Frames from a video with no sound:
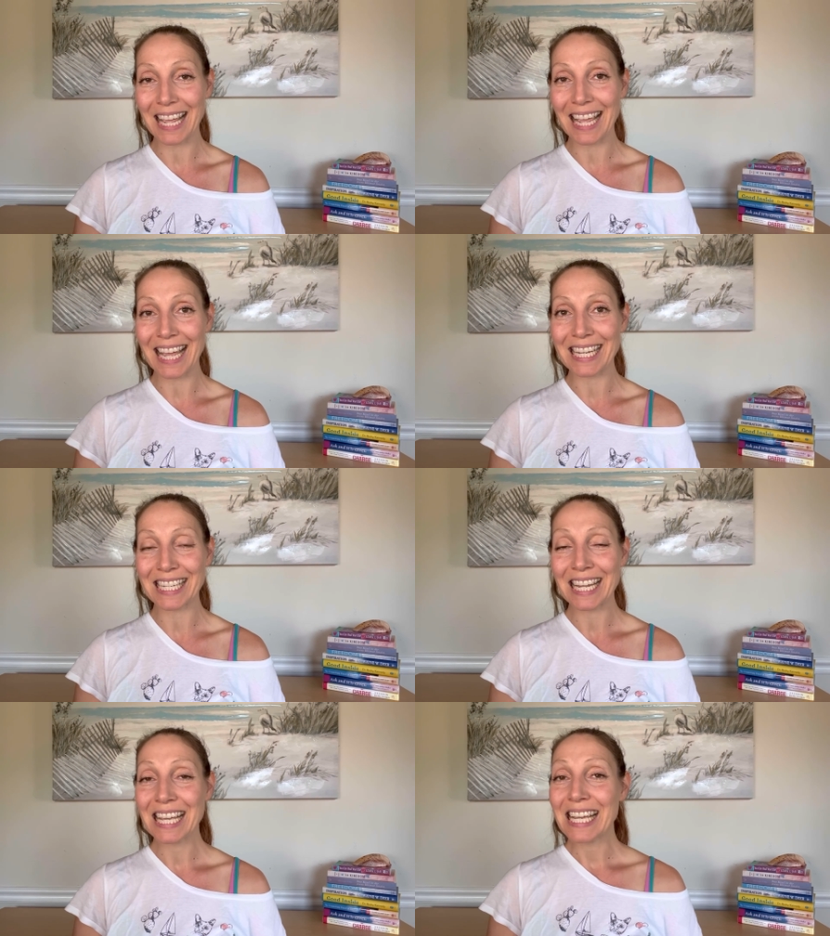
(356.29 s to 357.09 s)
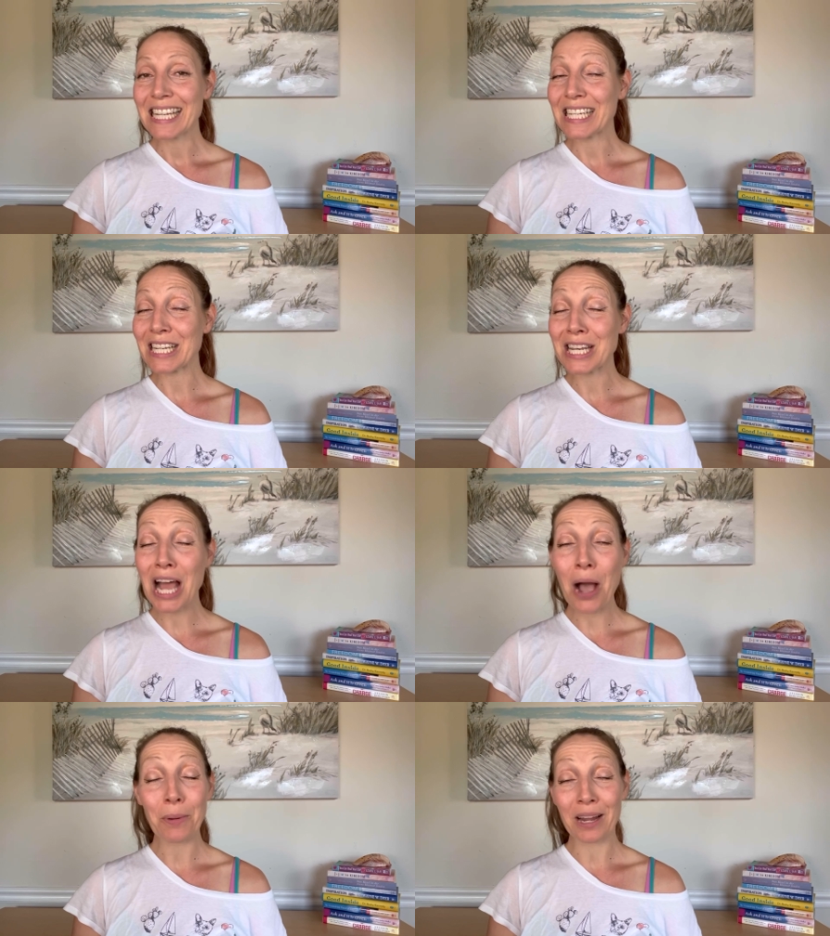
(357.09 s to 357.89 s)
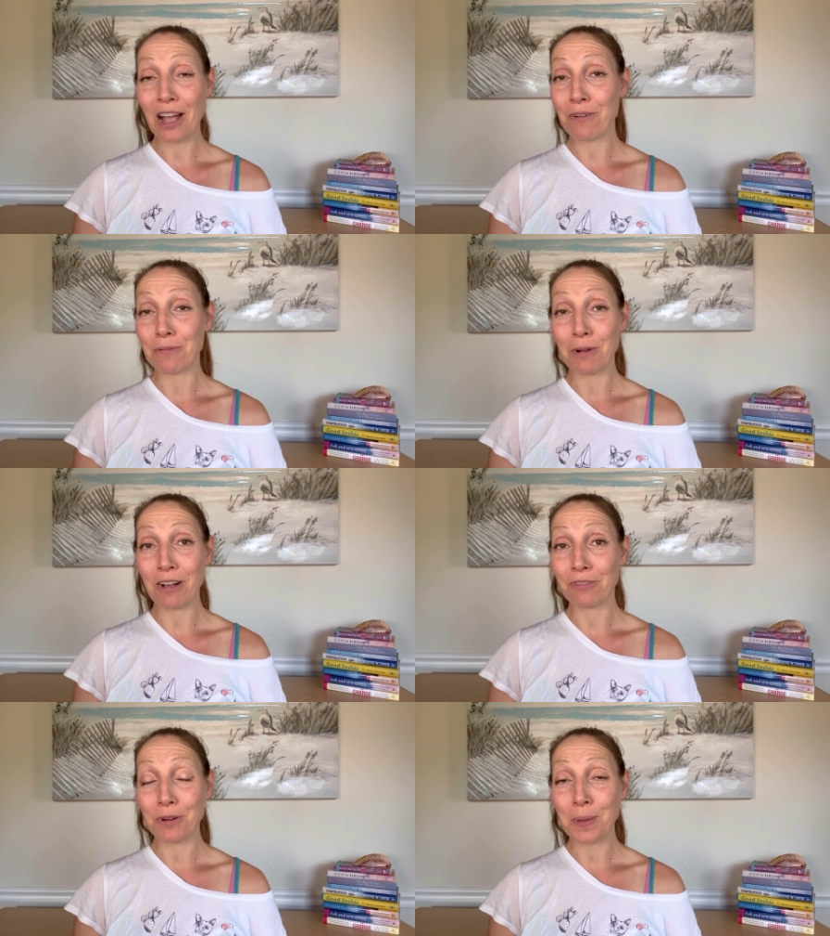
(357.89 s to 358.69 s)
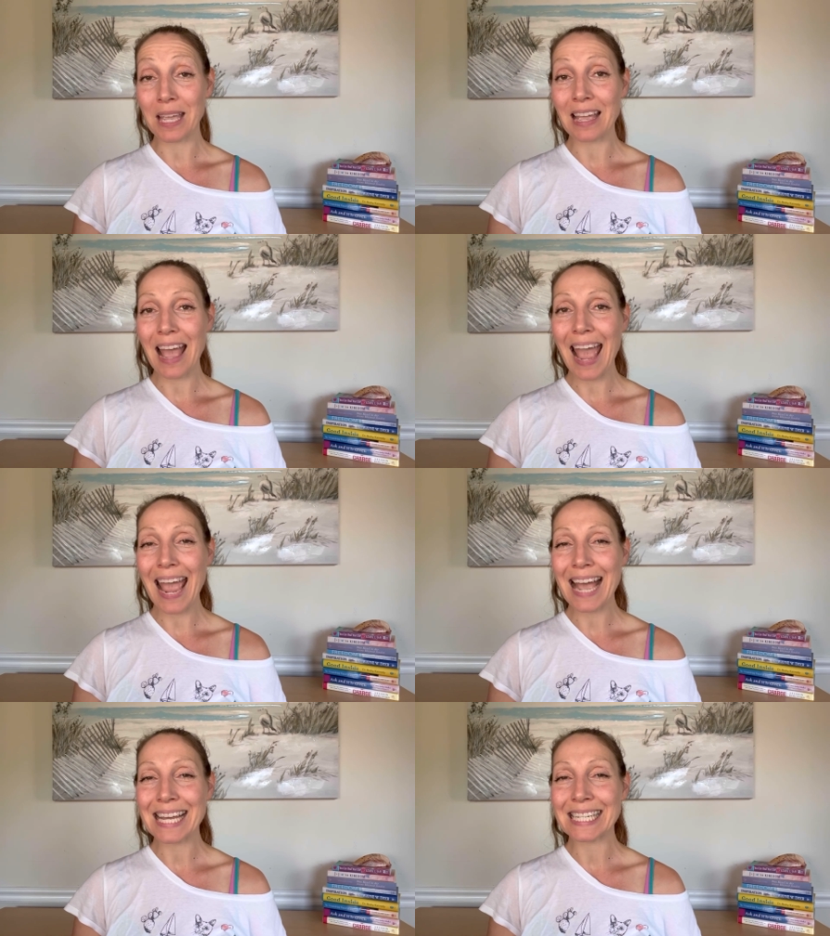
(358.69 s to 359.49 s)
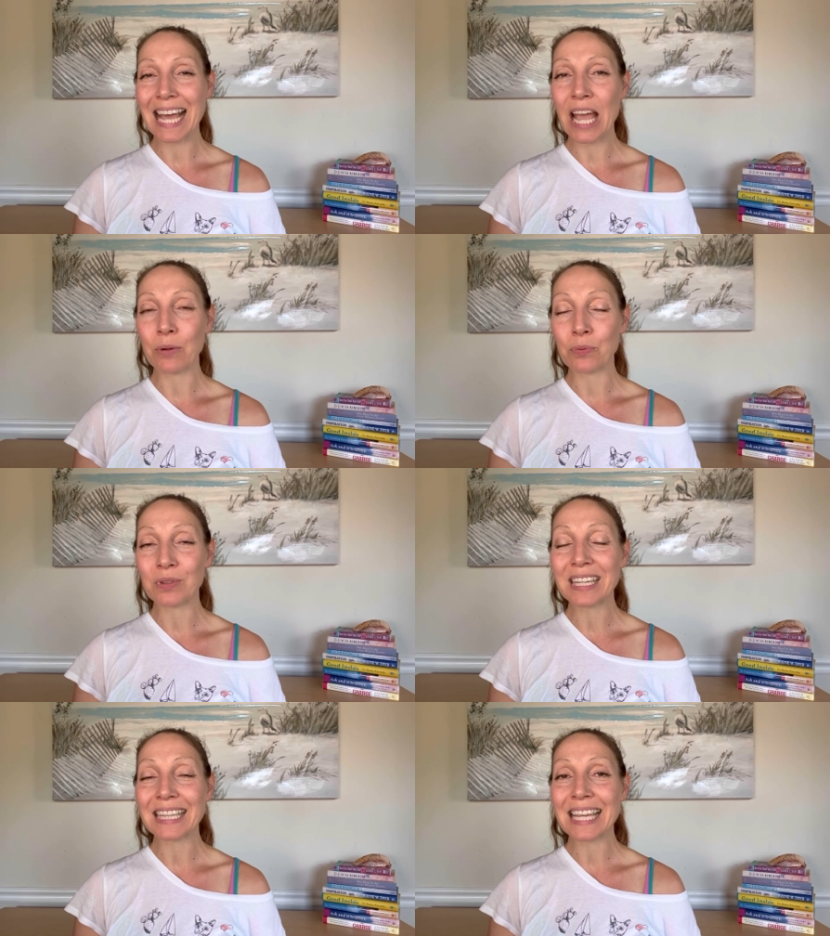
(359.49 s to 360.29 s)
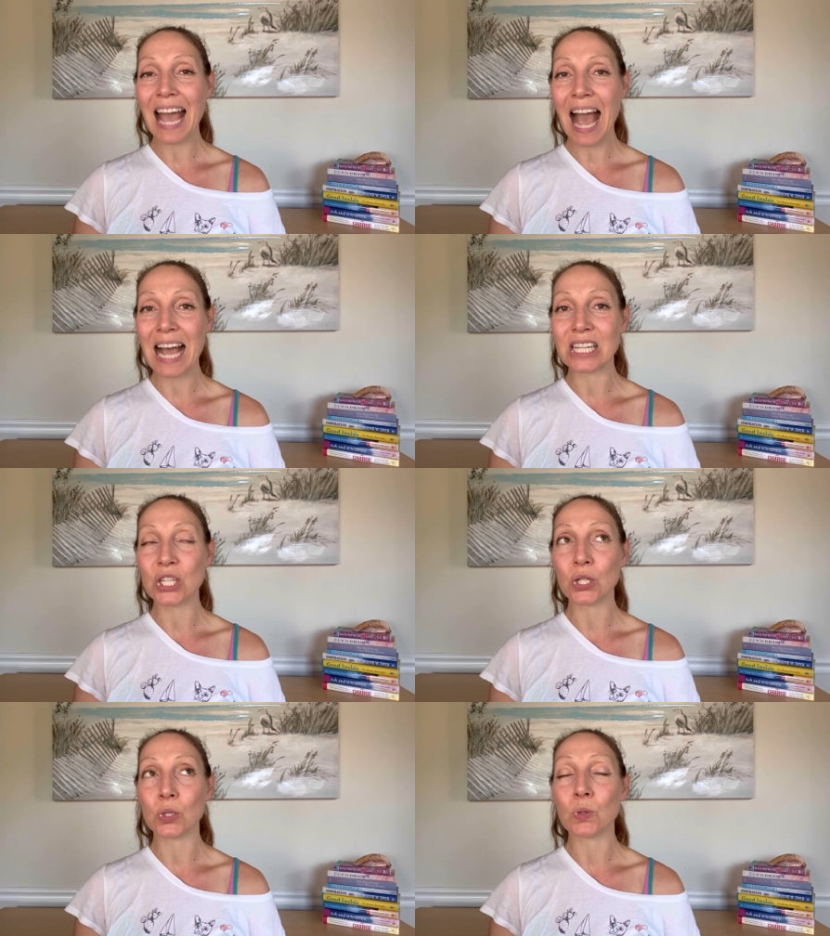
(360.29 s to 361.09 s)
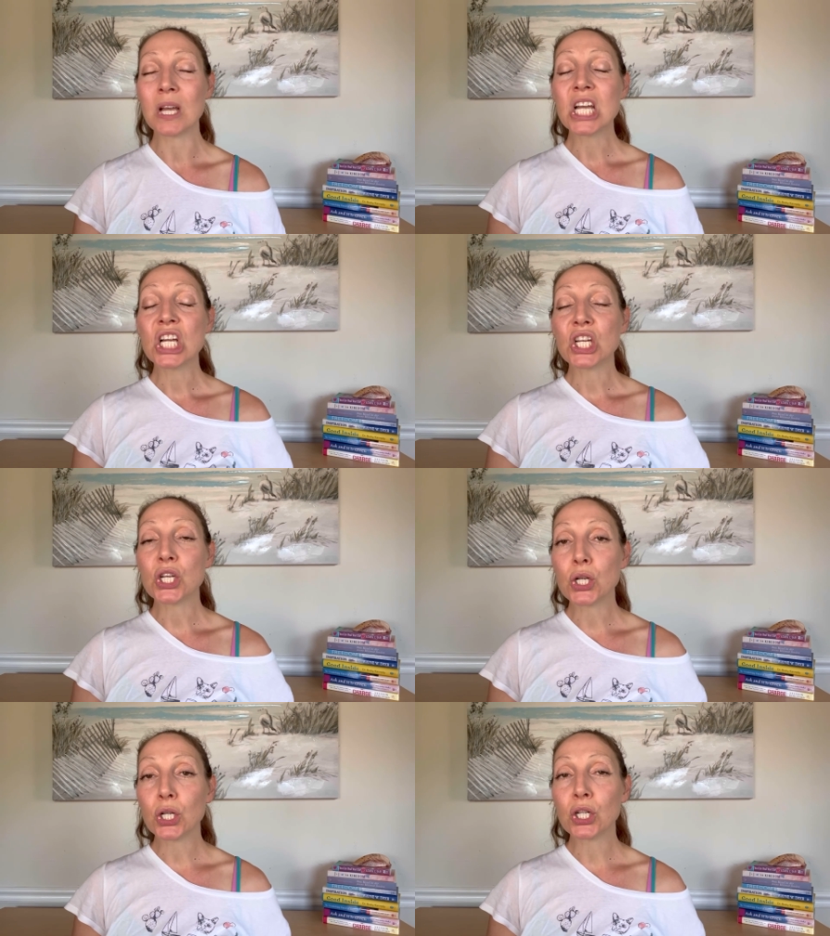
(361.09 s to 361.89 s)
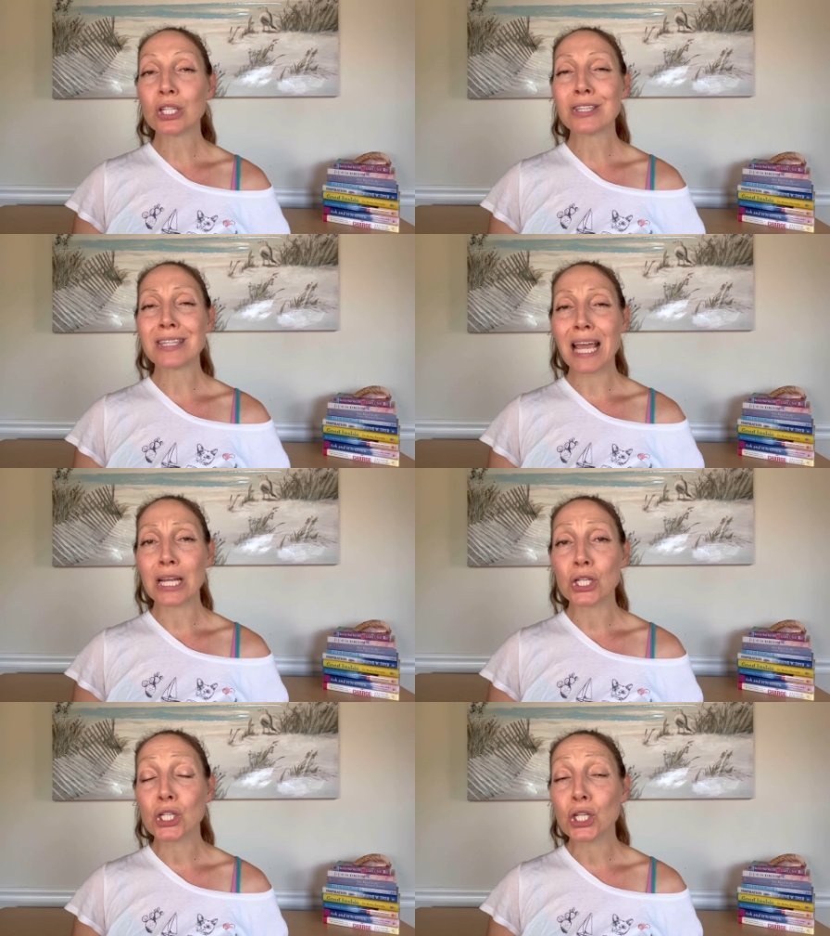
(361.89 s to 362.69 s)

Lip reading: It did not work out well for me, and I really had to nurse and